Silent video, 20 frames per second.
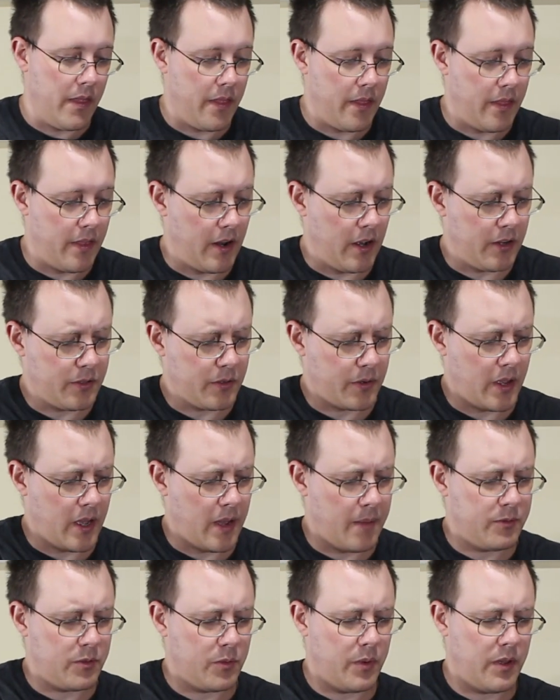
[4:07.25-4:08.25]
It also
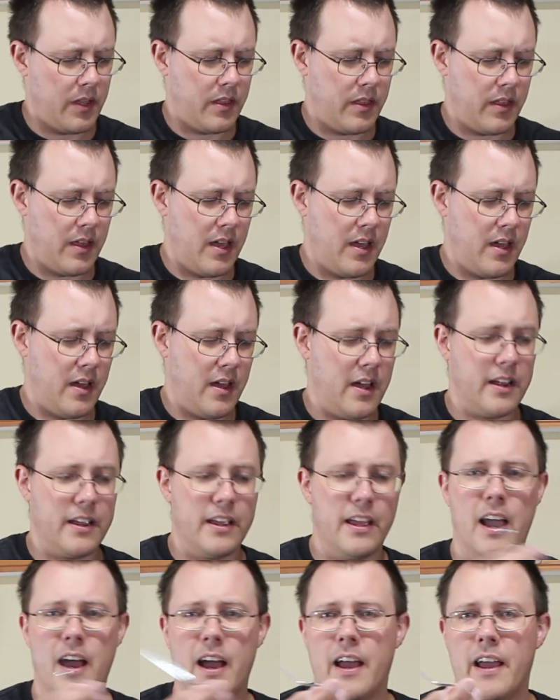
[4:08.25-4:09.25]
comes with a
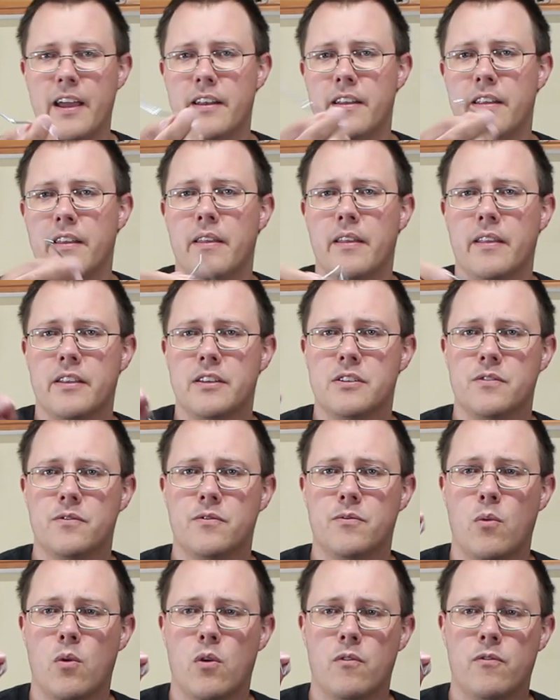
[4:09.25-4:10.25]
guide. I think this
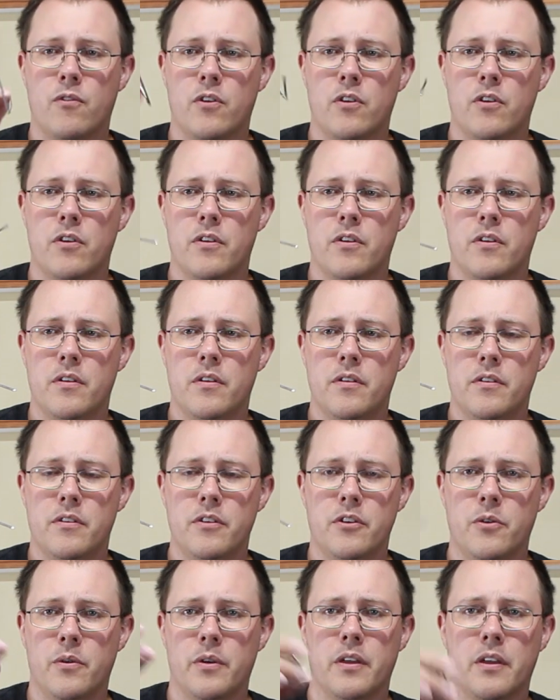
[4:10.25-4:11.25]
is more for
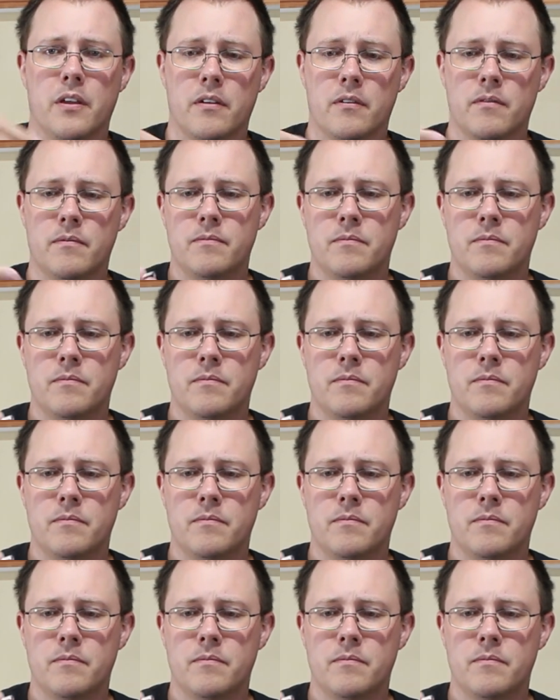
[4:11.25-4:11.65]
doing